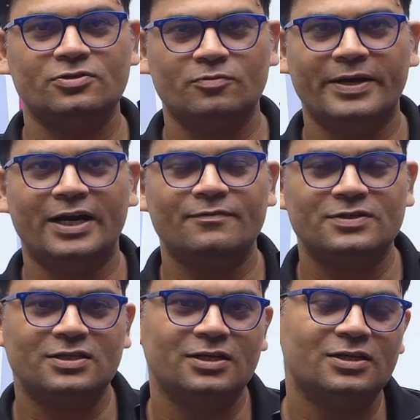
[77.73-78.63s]
You might have
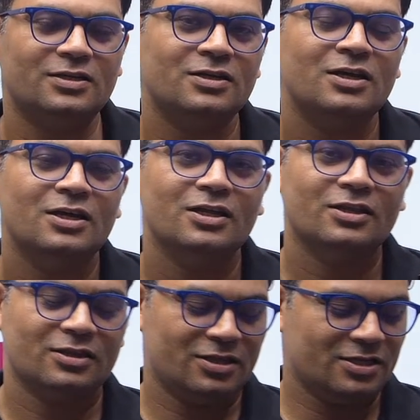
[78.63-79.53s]
seen
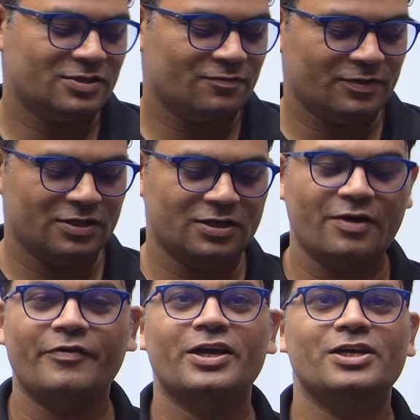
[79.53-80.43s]
this with the
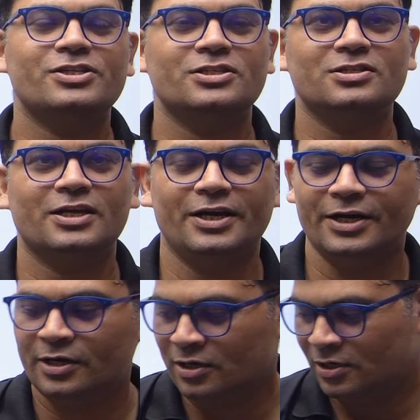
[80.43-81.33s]
navigation aid.